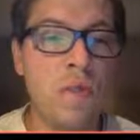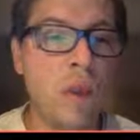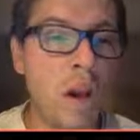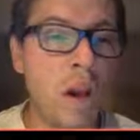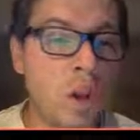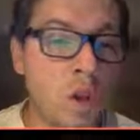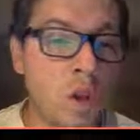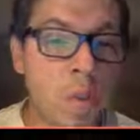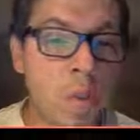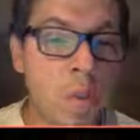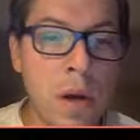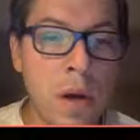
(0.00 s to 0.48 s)

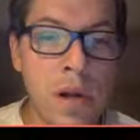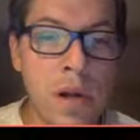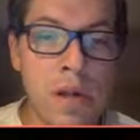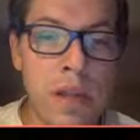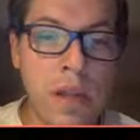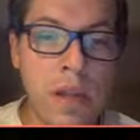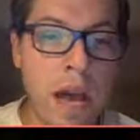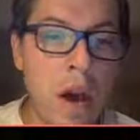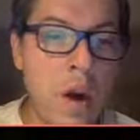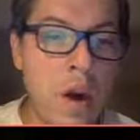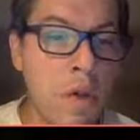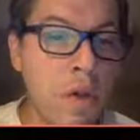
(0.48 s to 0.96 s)
follow up on
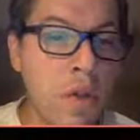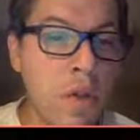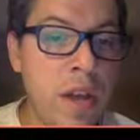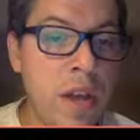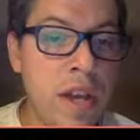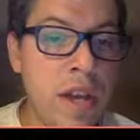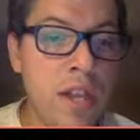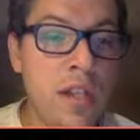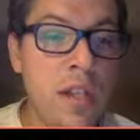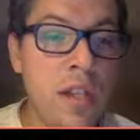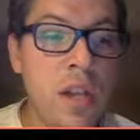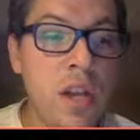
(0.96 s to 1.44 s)
how
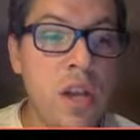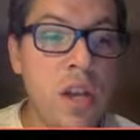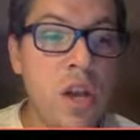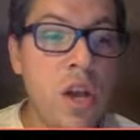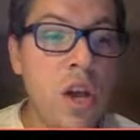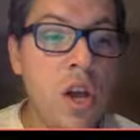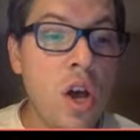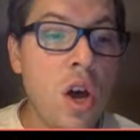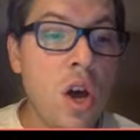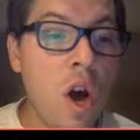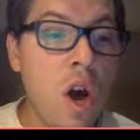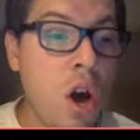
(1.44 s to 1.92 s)
things
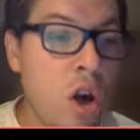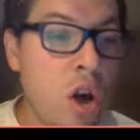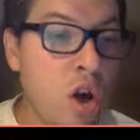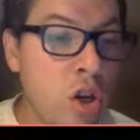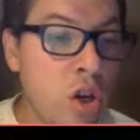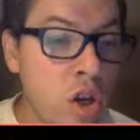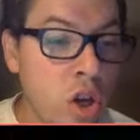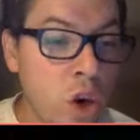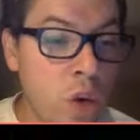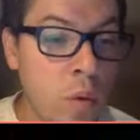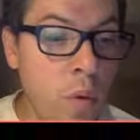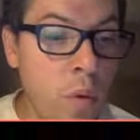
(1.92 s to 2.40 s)

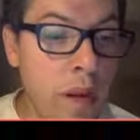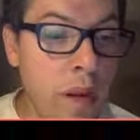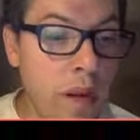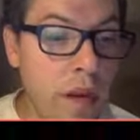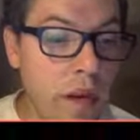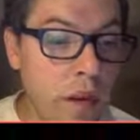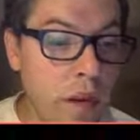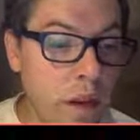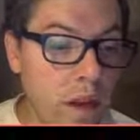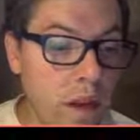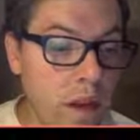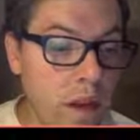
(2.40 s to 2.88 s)
are going,